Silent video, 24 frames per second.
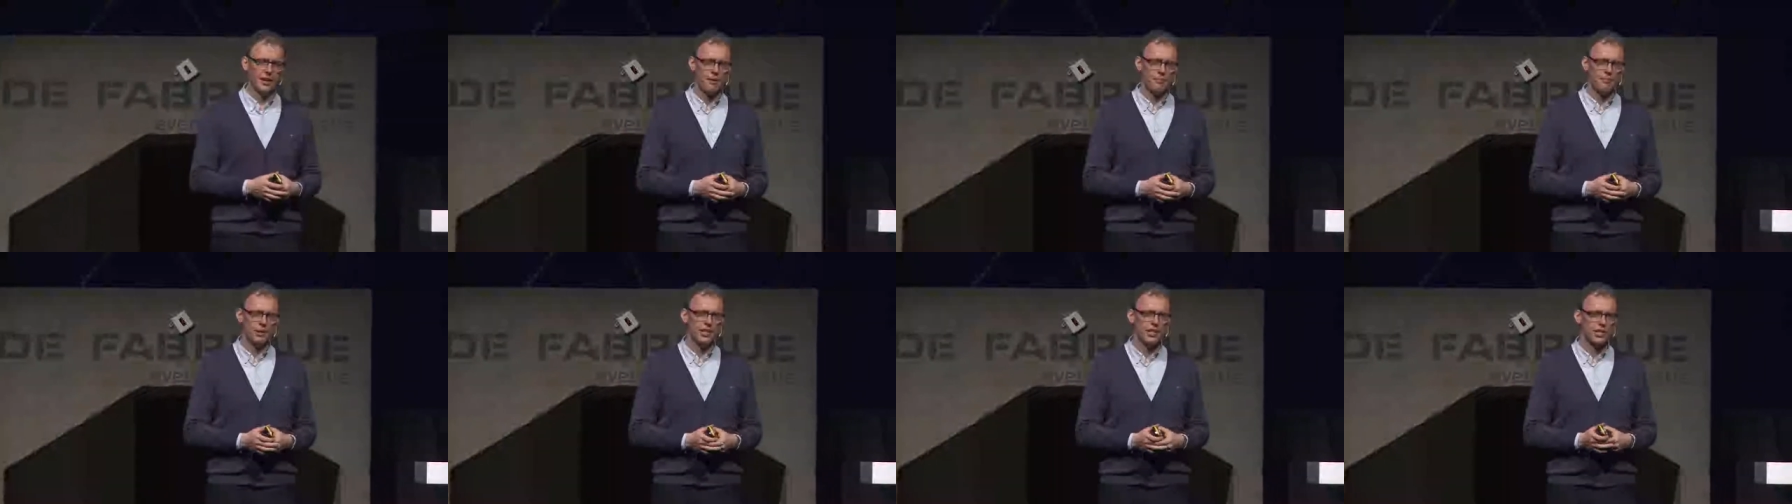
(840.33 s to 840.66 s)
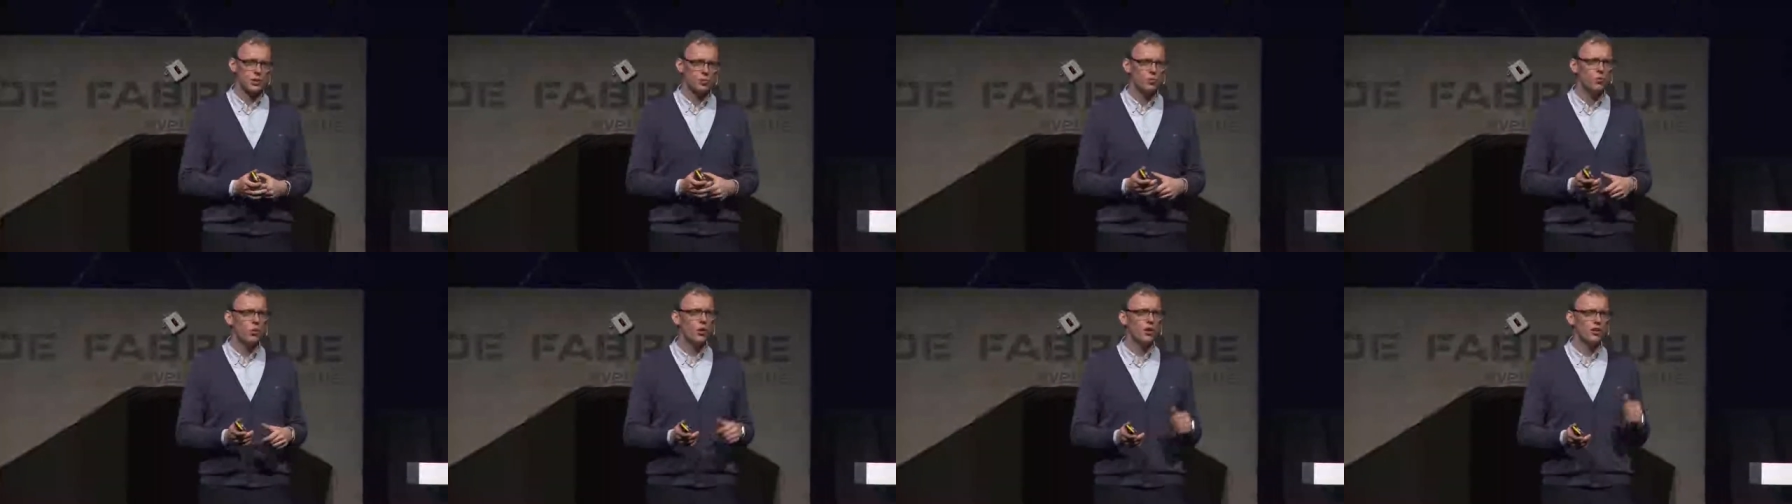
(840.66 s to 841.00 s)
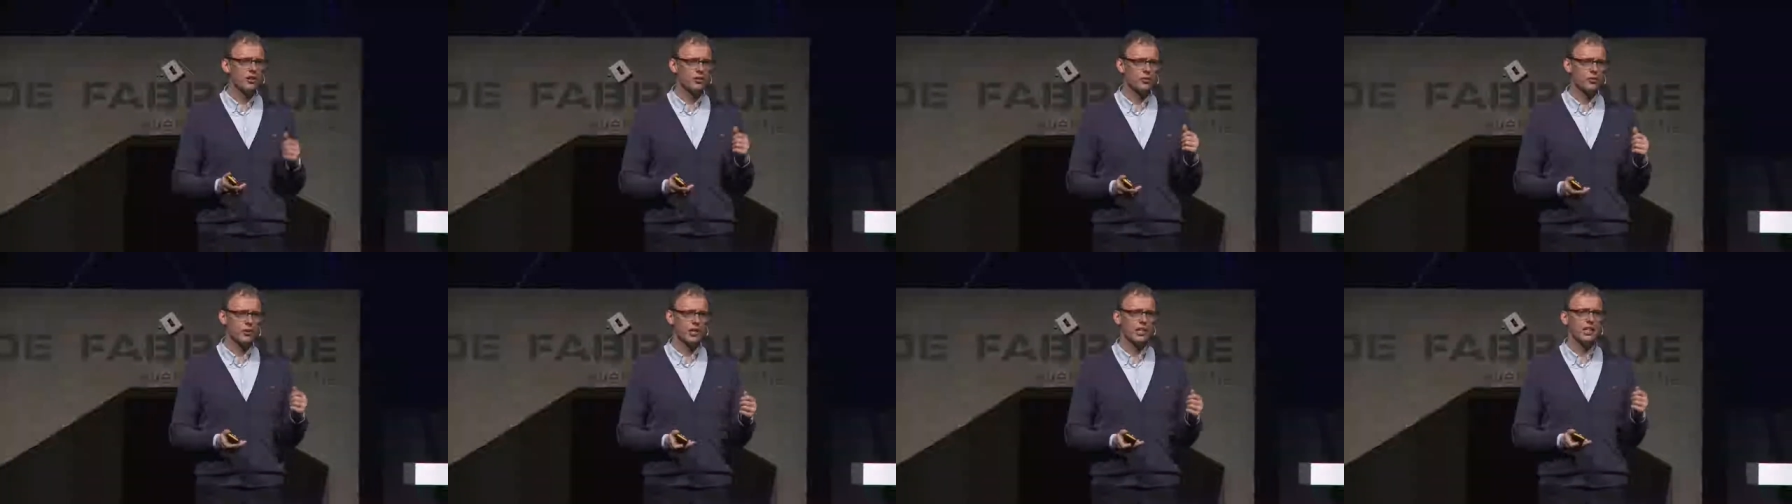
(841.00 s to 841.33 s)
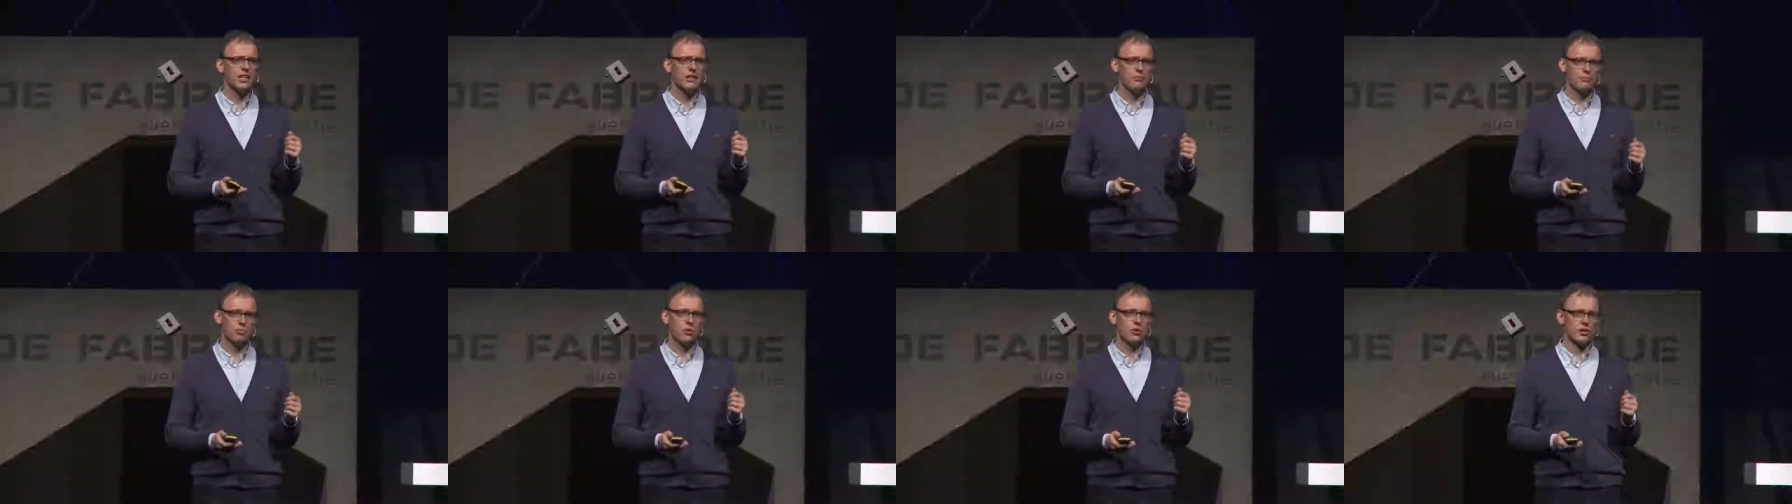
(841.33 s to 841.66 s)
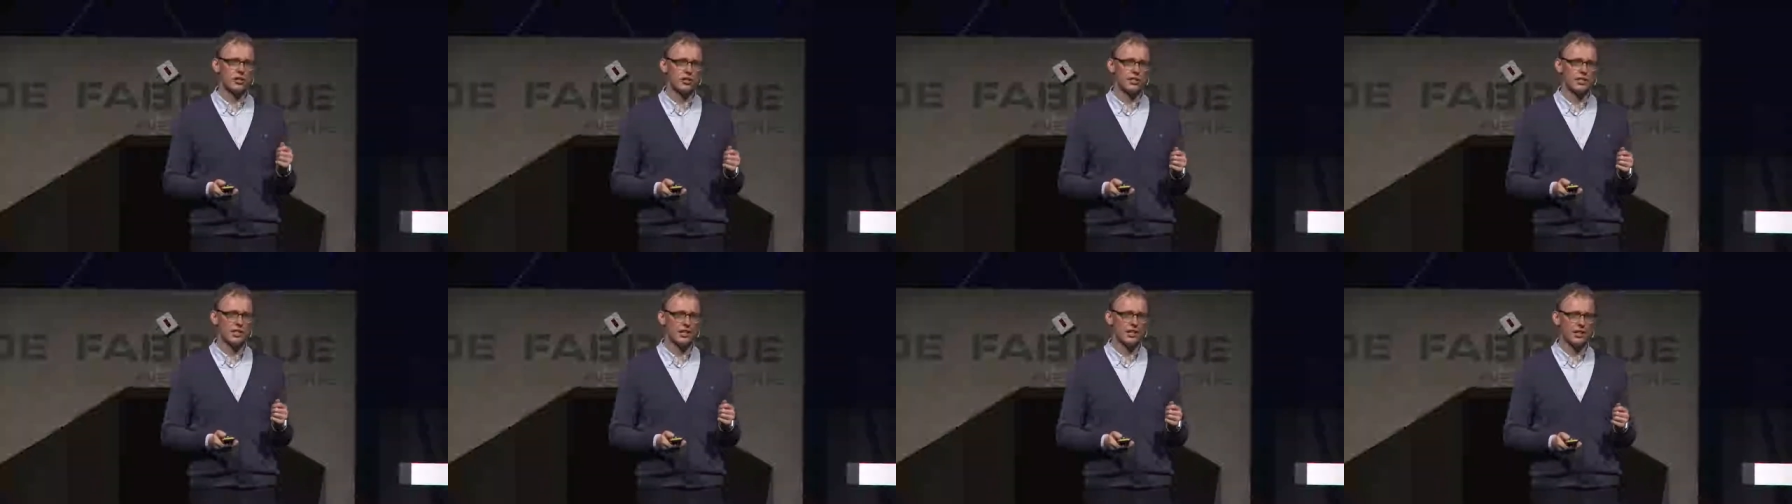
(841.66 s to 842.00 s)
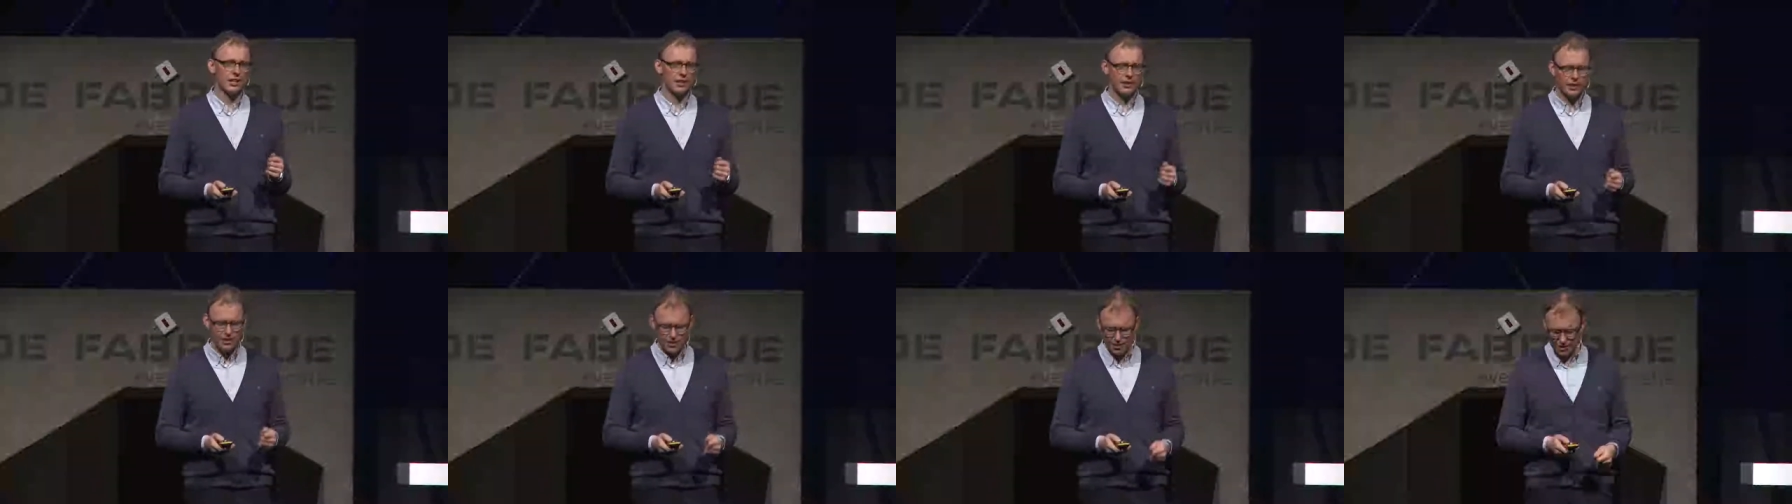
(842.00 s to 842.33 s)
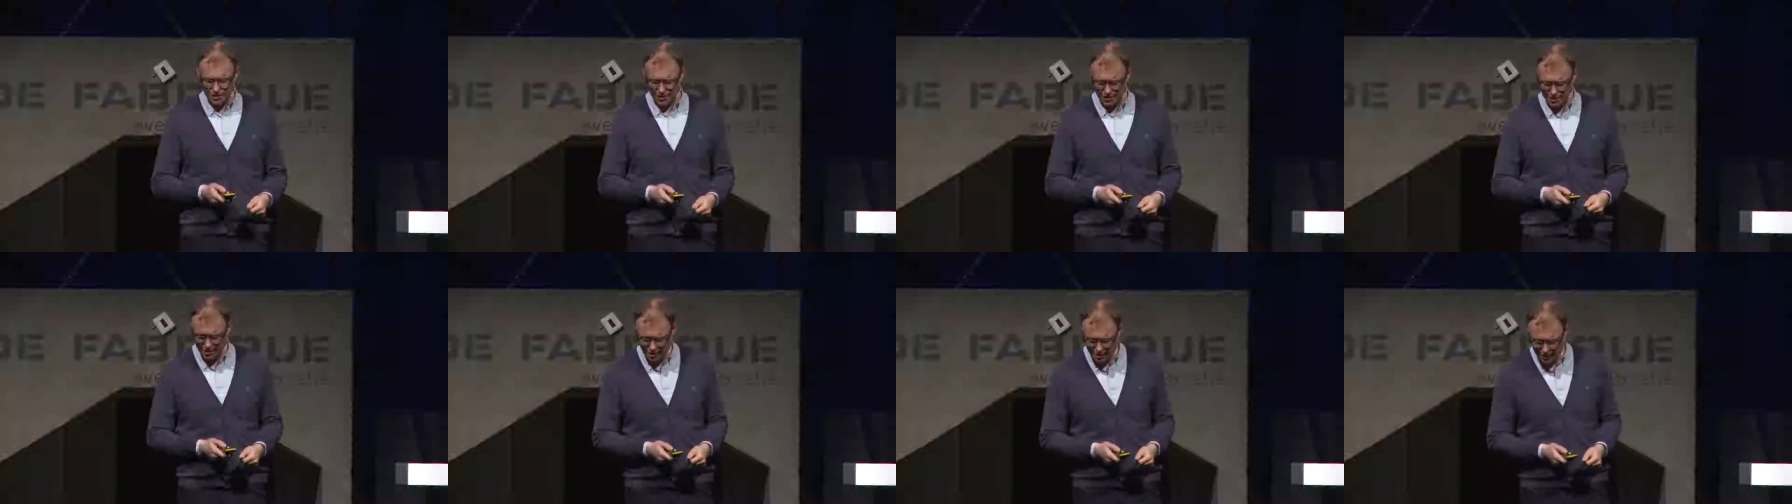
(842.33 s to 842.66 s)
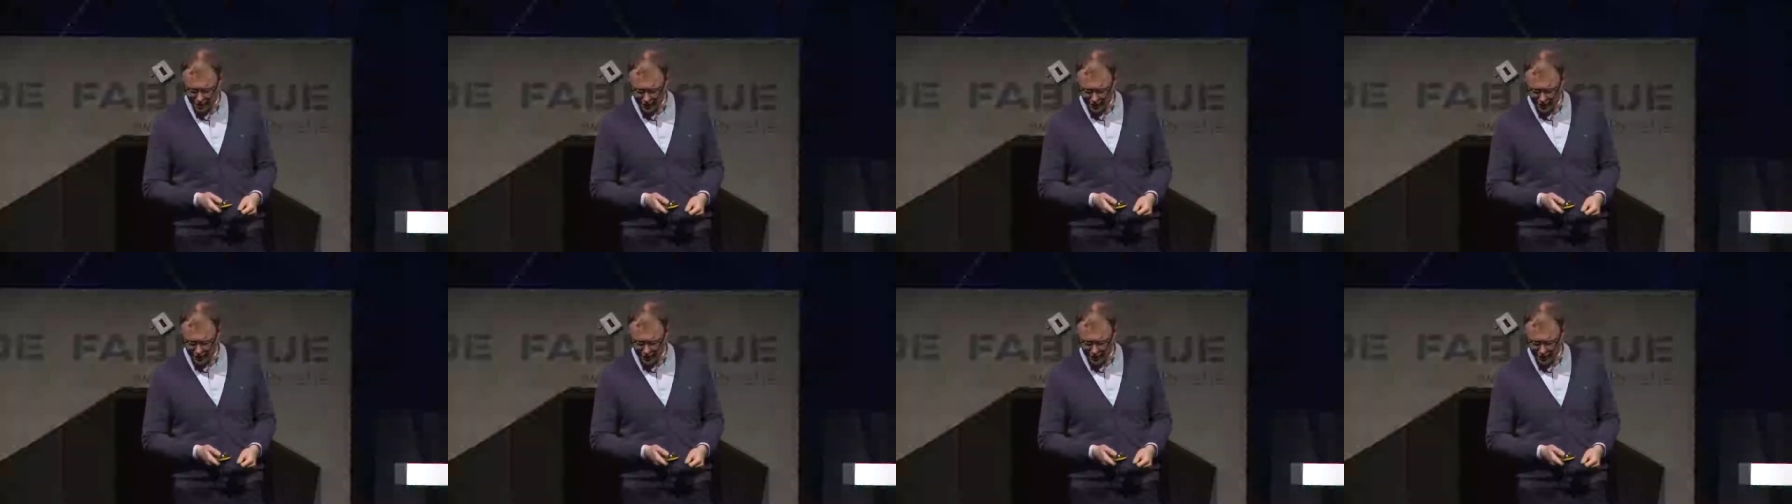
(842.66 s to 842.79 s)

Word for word: But there's one really important thing, and this is